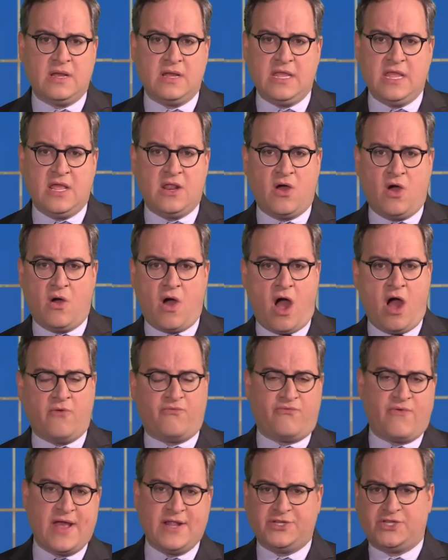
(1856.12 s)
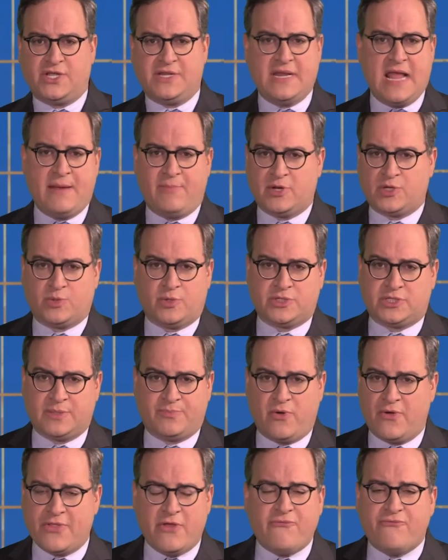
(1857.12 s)
you know, our friends and neighbors will
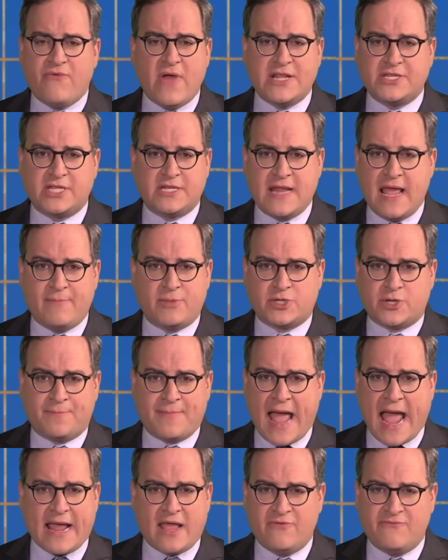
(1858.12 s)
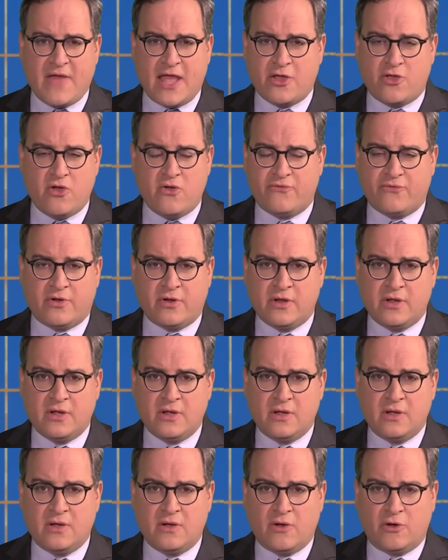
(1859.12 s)
support. Their friends and neighbors are back in Vancouver
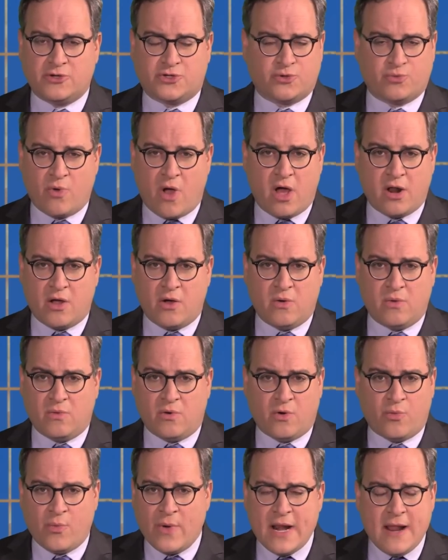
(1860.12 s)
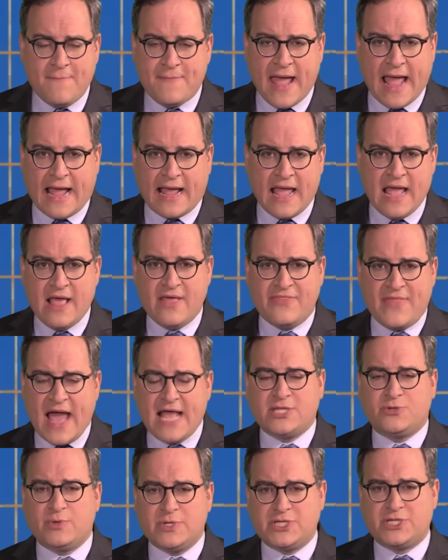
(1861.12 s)
or Toronto or Winnipeg.
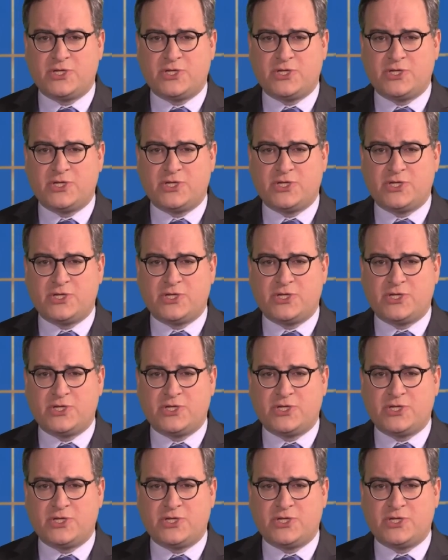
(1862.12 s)
That's what's